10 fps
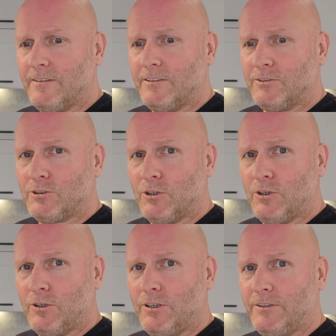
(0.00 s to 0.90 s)

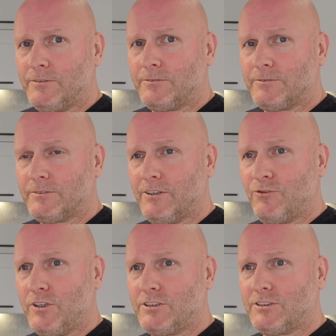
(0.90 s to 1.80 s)
So if
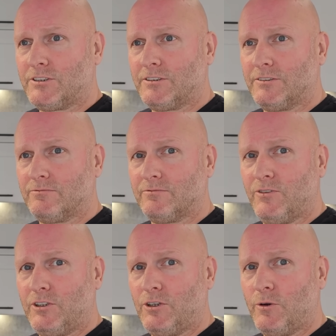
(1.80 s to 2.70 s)
this
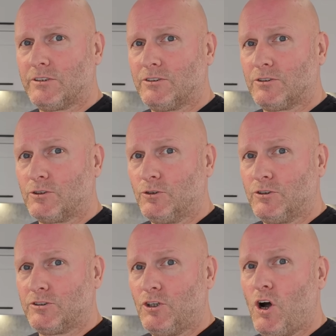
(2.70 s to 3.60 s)
video isn't as good
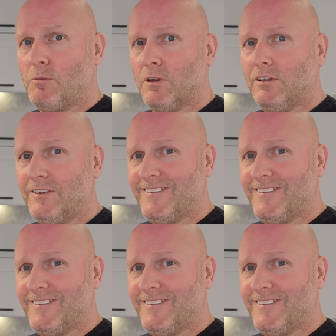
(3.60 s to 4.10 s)
as normal,